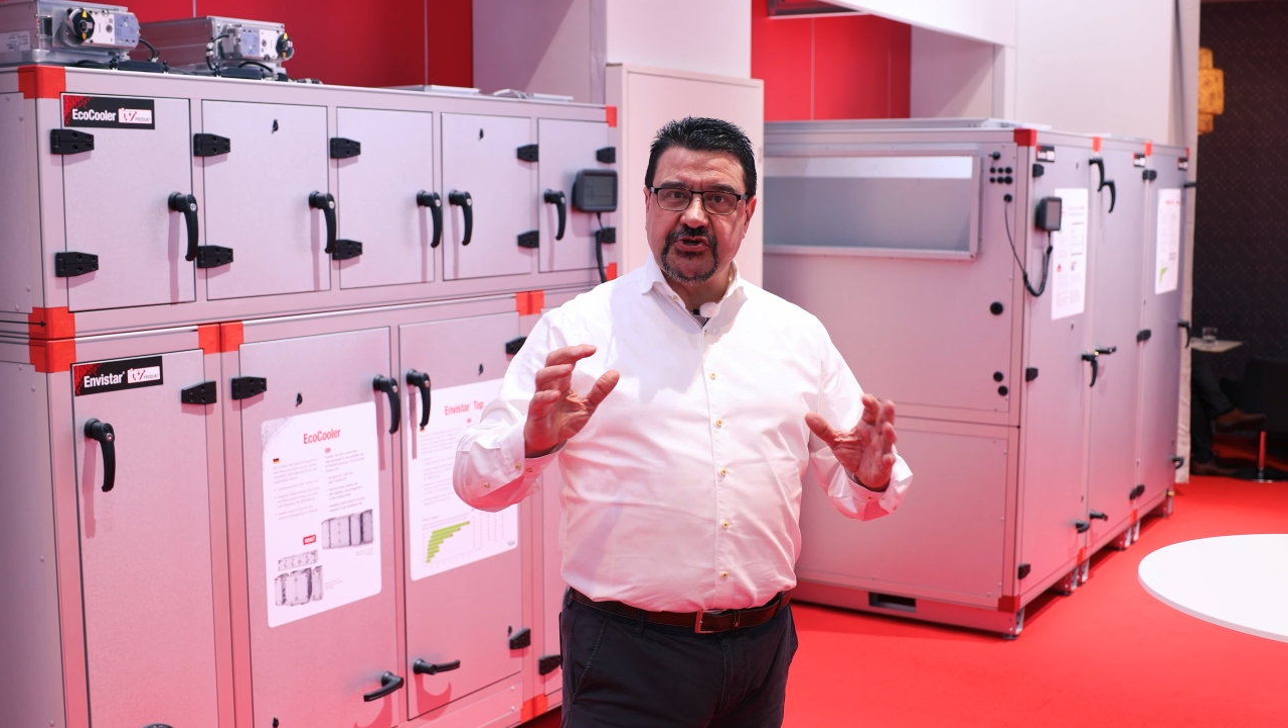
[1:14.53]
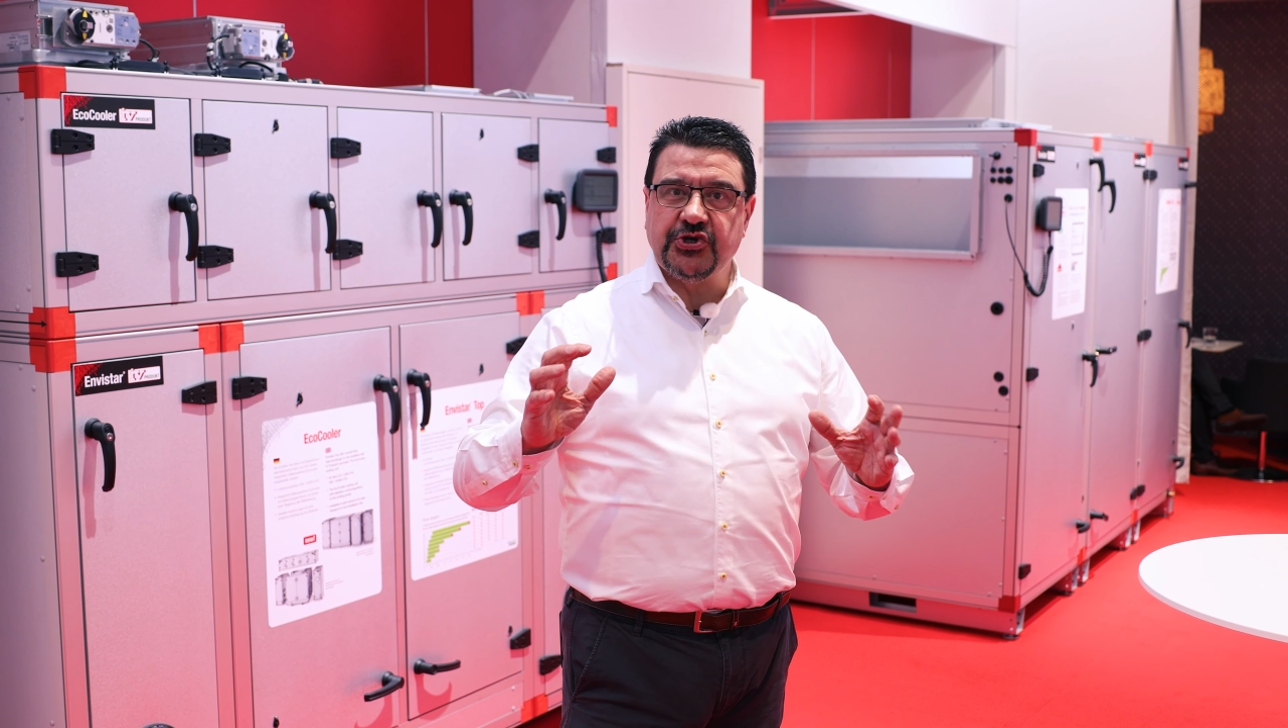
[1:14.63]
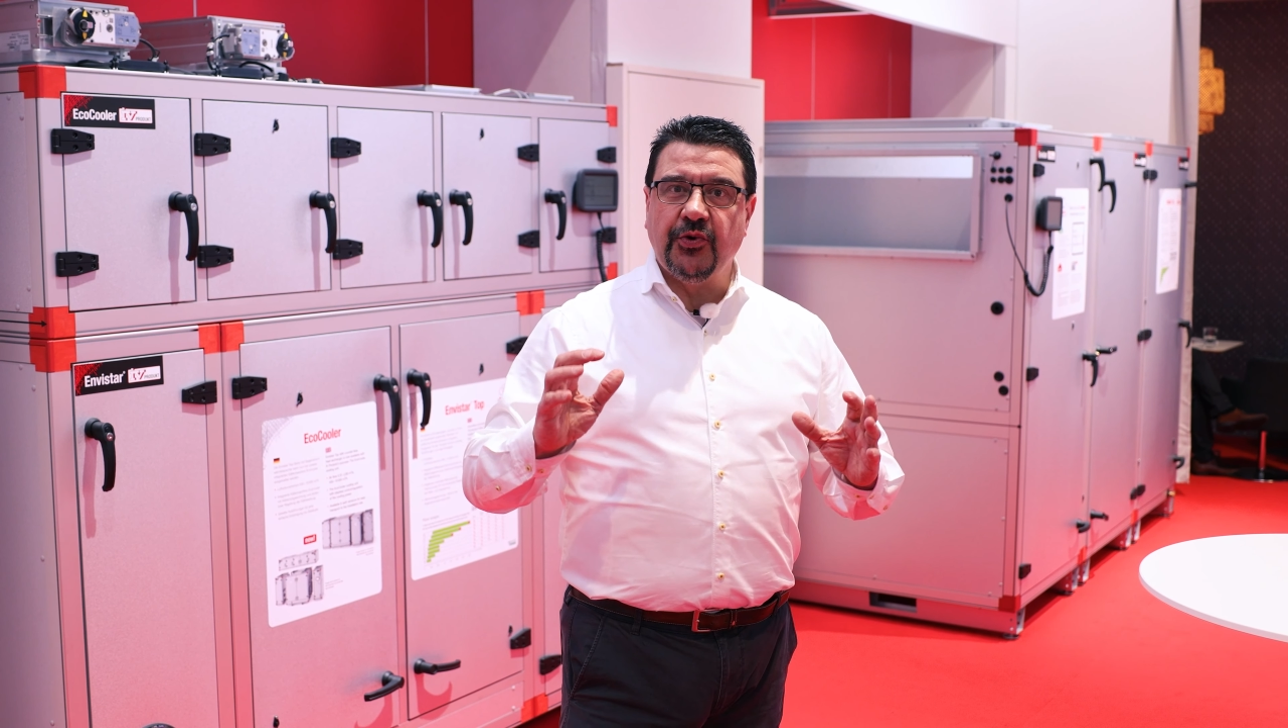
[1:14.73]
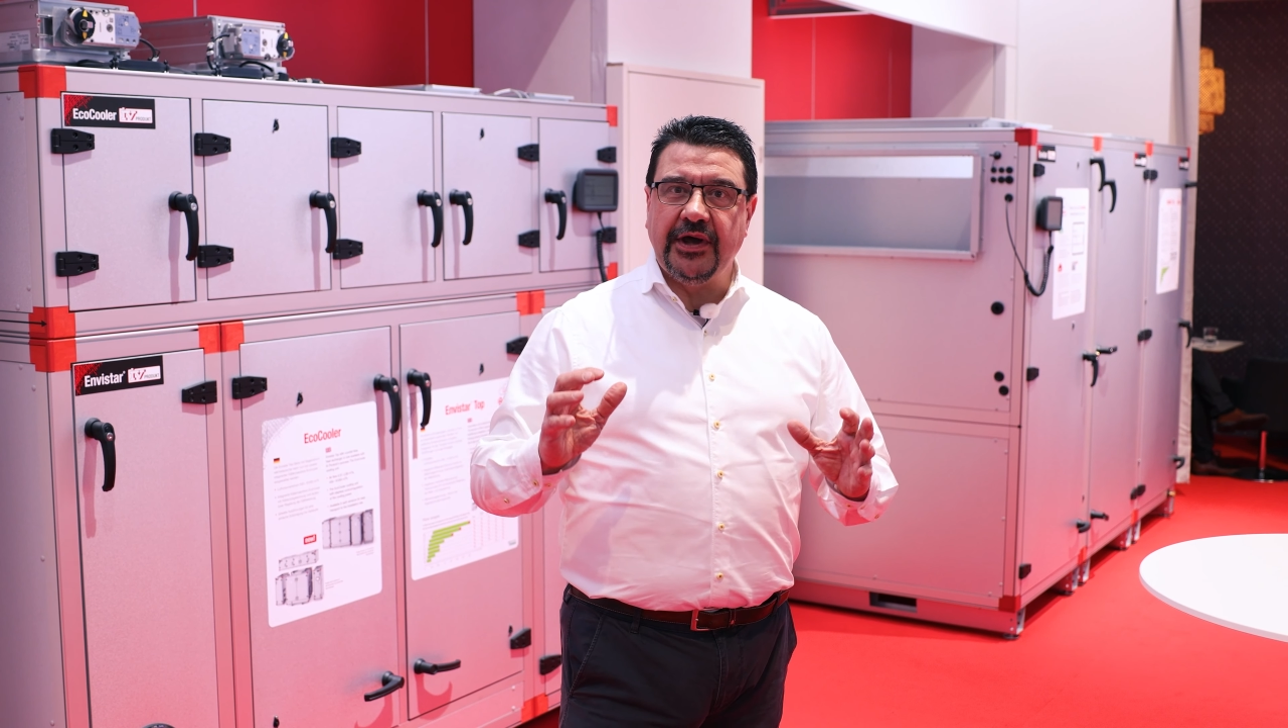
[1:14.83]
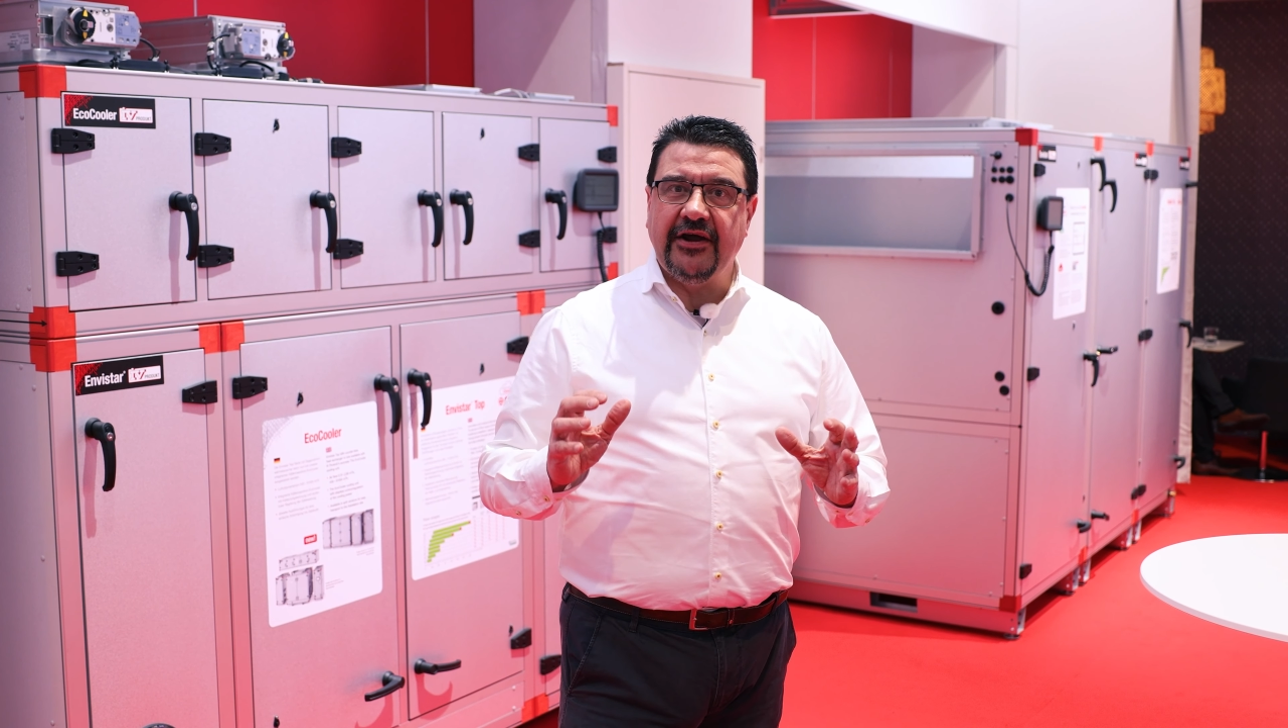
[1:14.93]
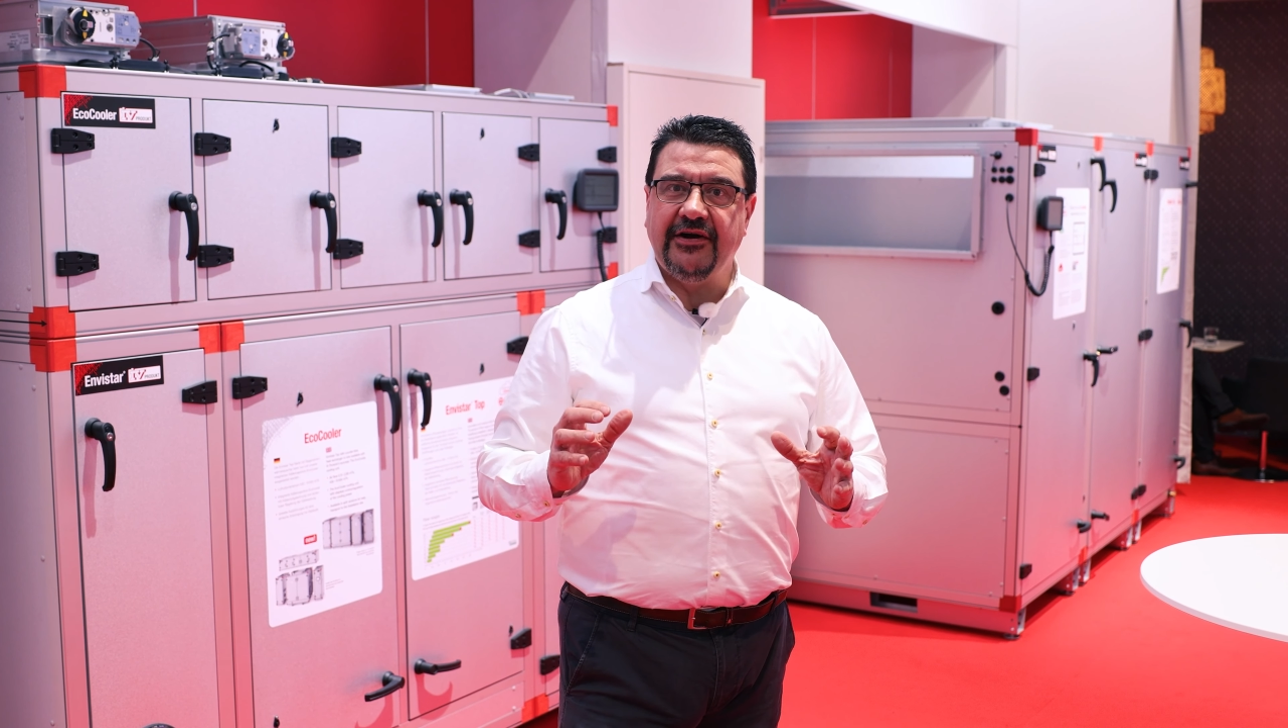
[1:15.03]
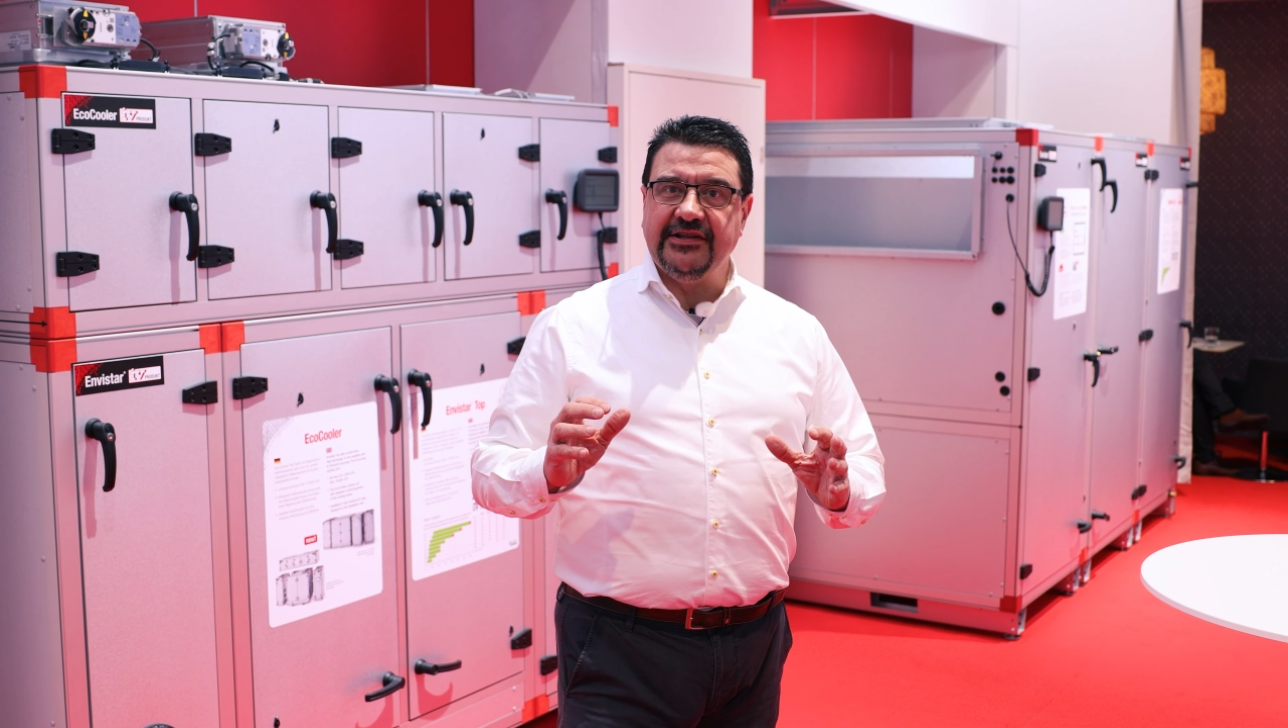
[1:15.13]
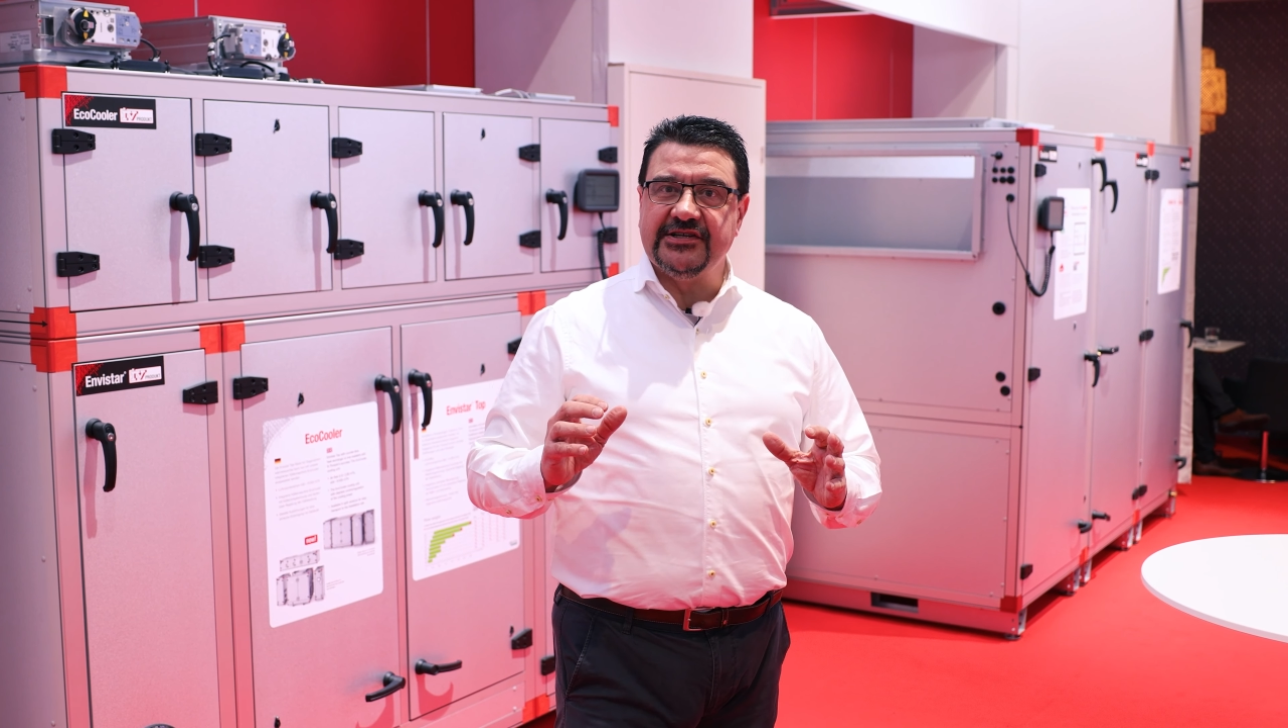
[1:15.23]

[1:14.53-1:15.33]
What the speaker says: show here in